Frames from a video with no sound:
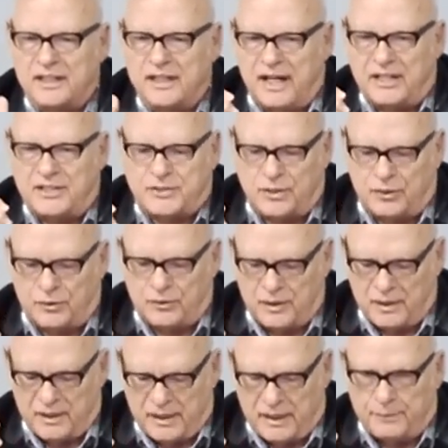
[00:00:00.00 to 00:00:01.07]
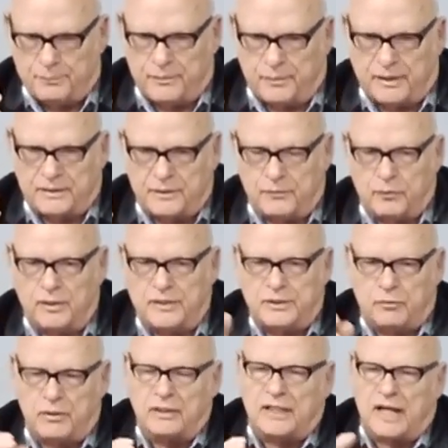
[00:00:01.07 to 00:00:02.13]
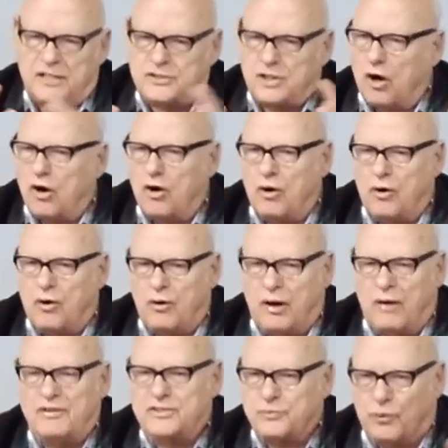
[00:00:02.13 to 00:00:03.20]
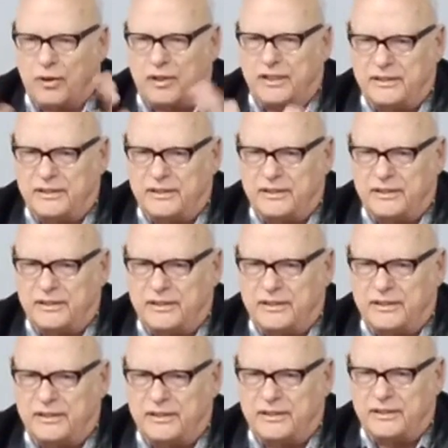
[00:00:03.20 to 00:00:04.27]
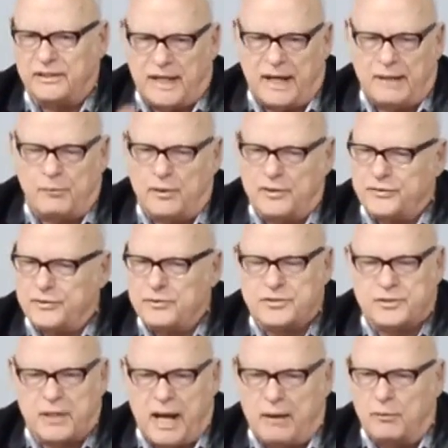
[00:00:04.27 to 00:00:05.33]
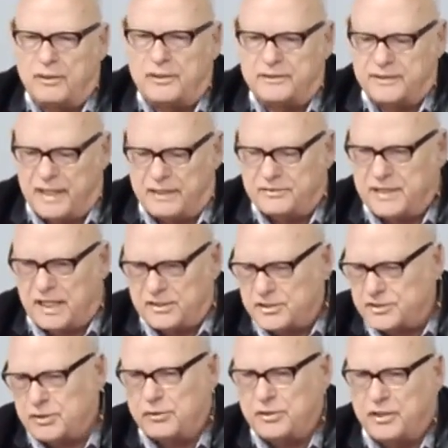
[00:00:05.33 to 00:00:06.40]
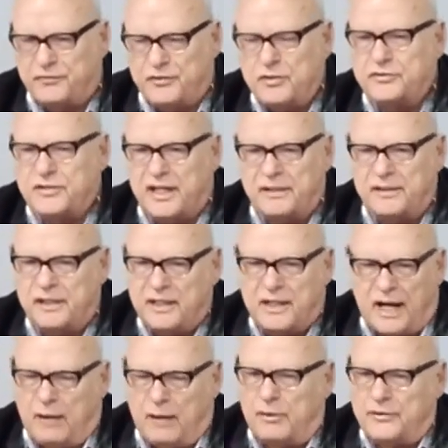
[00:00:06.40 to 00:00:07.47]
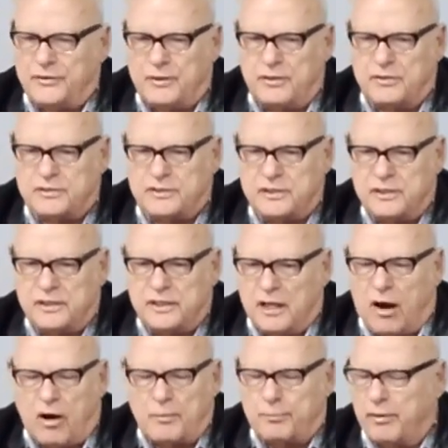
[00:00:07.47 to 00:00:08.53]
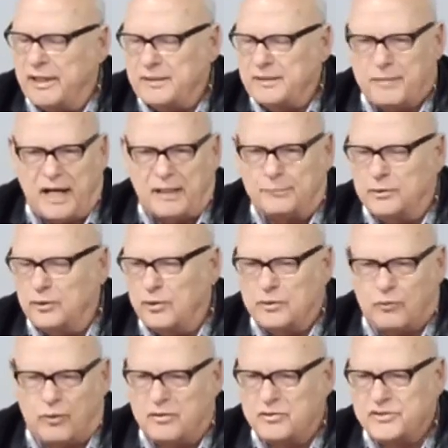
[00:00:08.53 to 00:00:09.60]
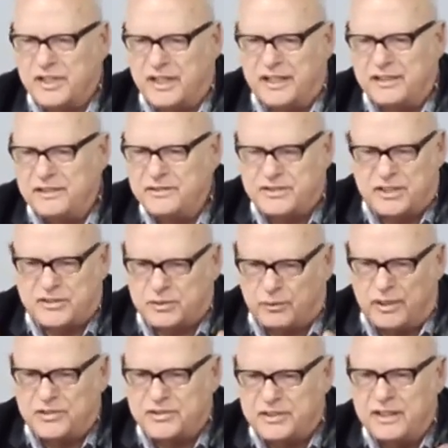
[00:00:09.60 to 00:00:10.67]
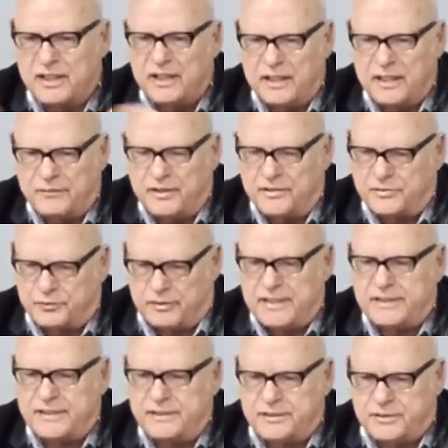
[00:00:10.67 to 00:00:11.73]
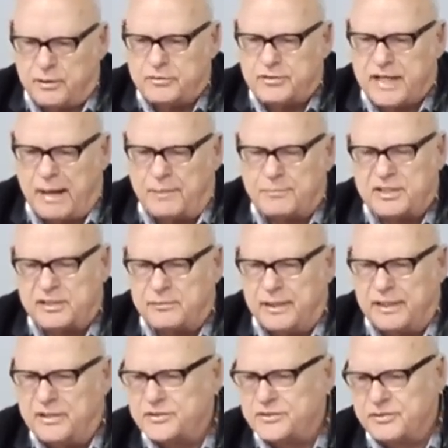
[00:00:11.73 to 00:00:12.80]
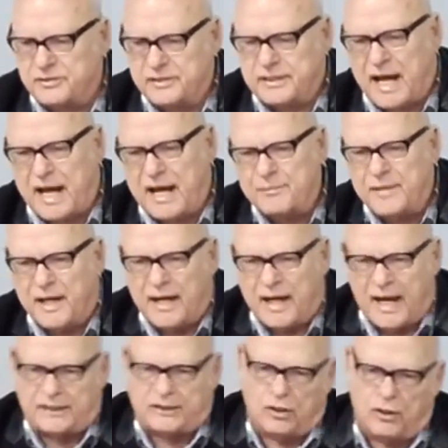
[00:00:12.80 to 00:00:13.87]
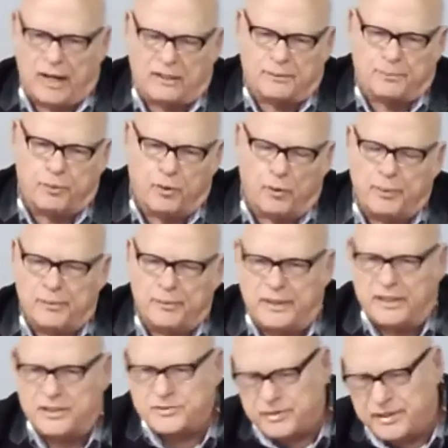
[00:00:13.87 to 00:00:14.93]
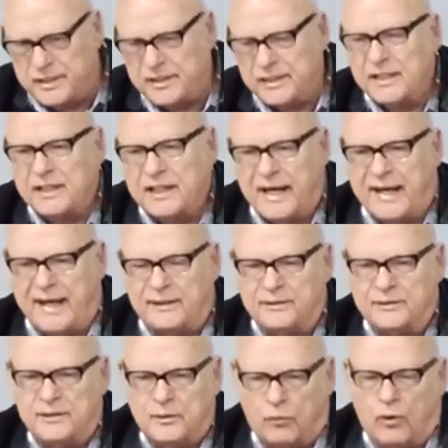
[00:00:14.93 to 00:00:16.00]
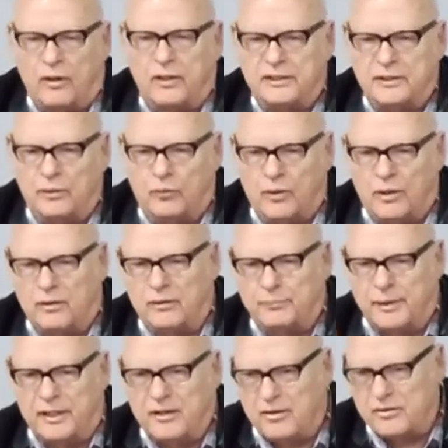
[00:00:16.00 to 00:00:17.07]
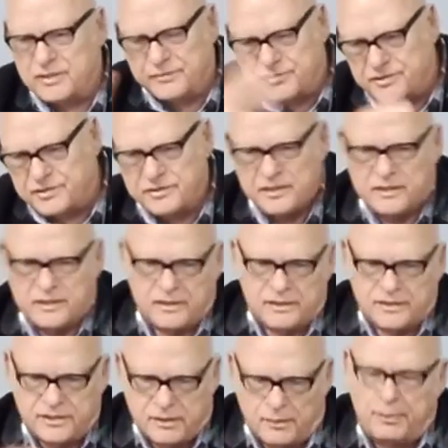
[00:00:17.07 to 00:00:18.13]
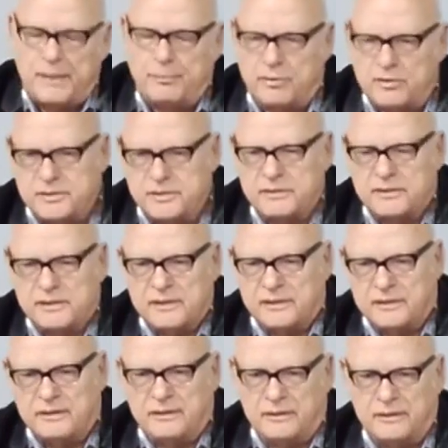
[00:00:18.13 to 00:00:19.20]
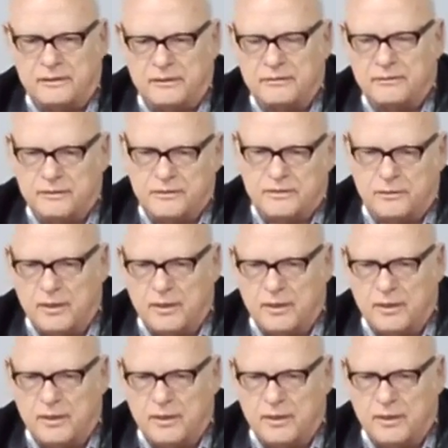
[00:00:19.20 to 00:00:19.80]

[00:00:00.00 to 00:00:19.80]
And so, but when you realize all of it's working, and and I went through, I went, I, I just told you a few things. I went through this heartbreaking, mind blowing, world shaking situation. But three, two times in a ministry time, had to go out of pulpit ministry and work in the world because of some people's uh,